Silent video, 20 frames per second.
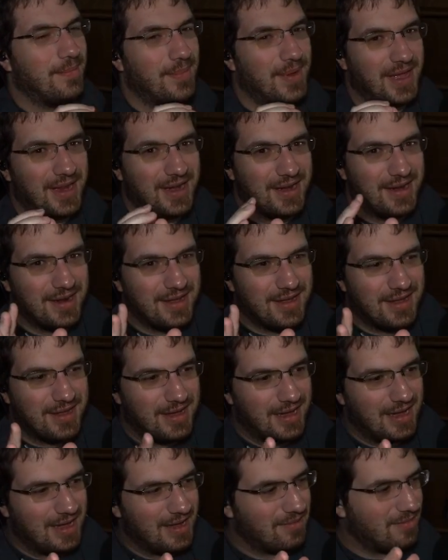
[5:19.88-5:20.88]
but
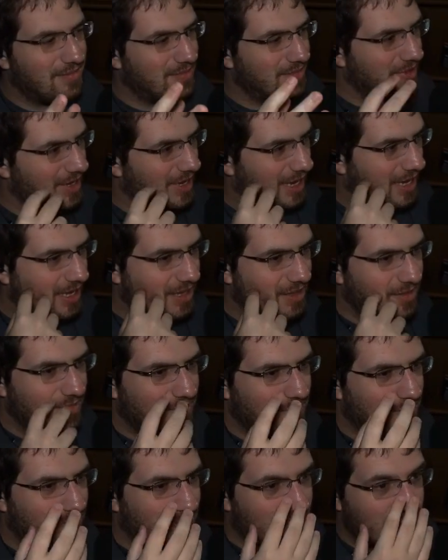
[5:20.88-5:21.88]
I I
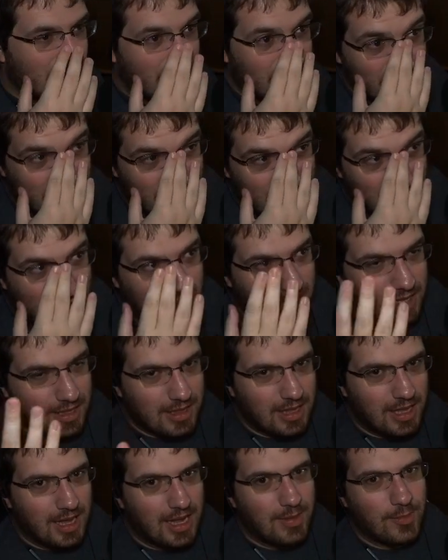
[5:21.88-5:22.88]

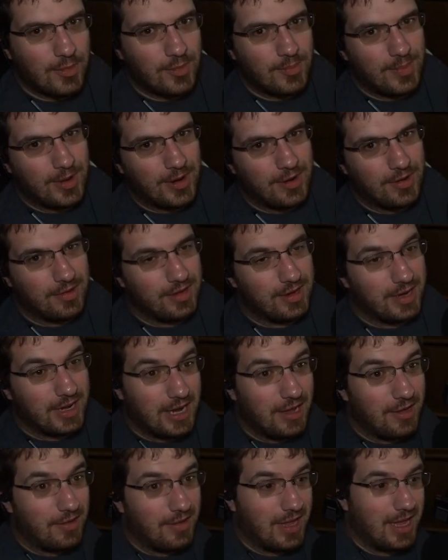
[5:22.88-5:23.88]
I'm a Maryland
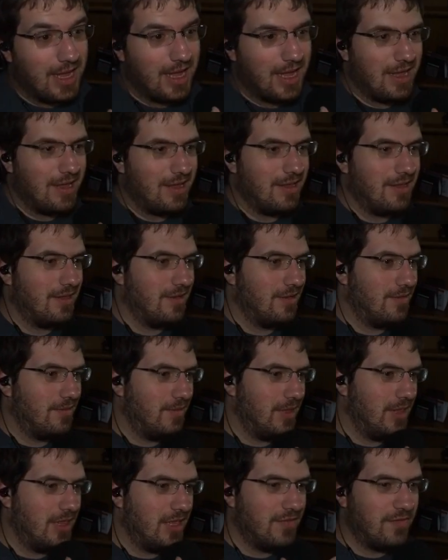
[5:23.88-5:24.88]
guy, okay?
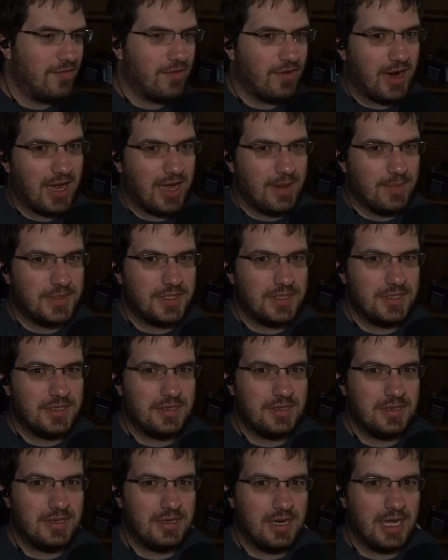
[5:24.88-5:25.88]
We love crabs.
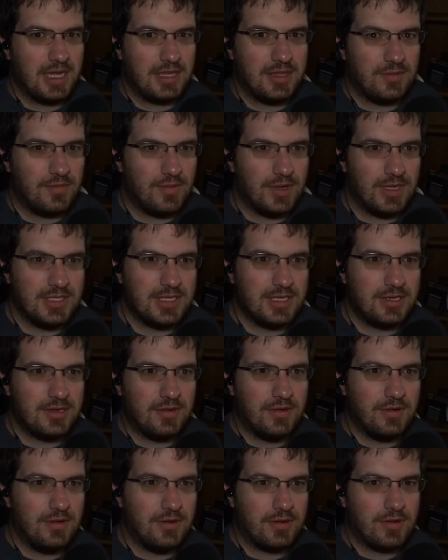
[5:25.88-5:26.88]
Not the ones that
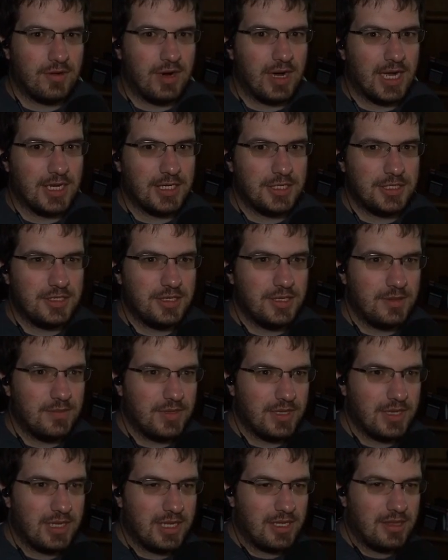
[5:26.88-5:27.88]
go in your crotch,
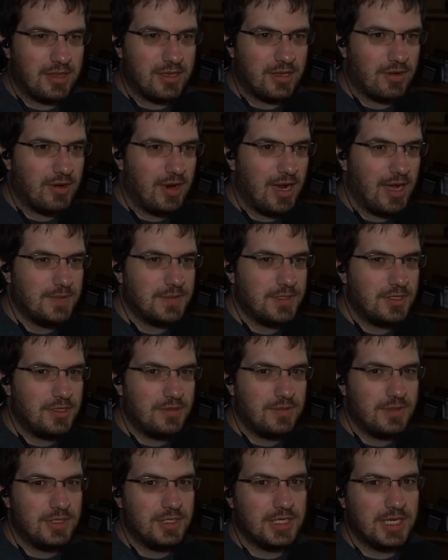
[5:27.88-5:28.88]
but like the crabs that
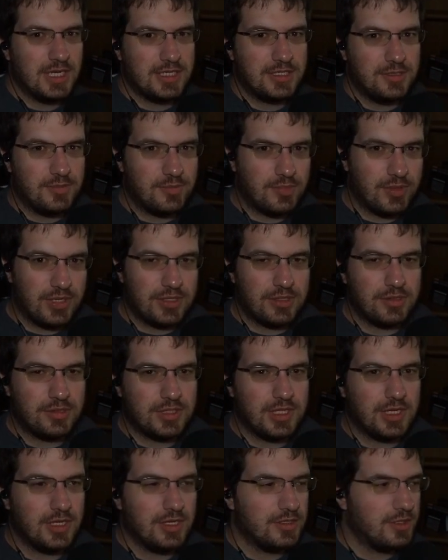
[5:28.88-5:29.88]
you ingest, you break the
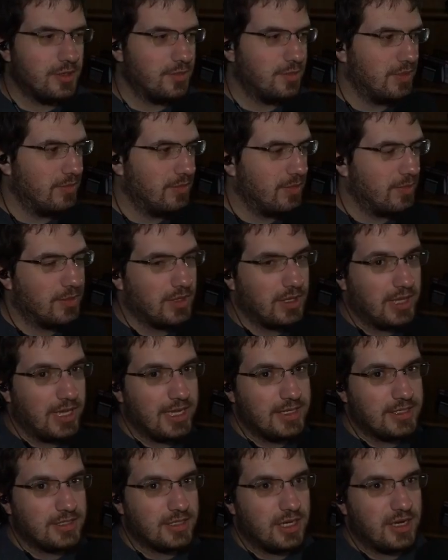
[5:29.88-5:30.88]
shells open, rip the
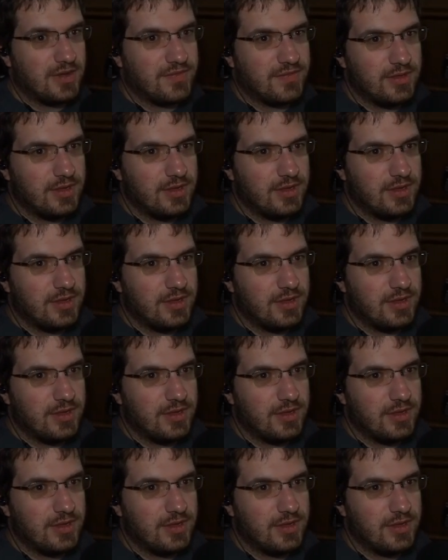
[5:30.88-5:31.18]
legs off,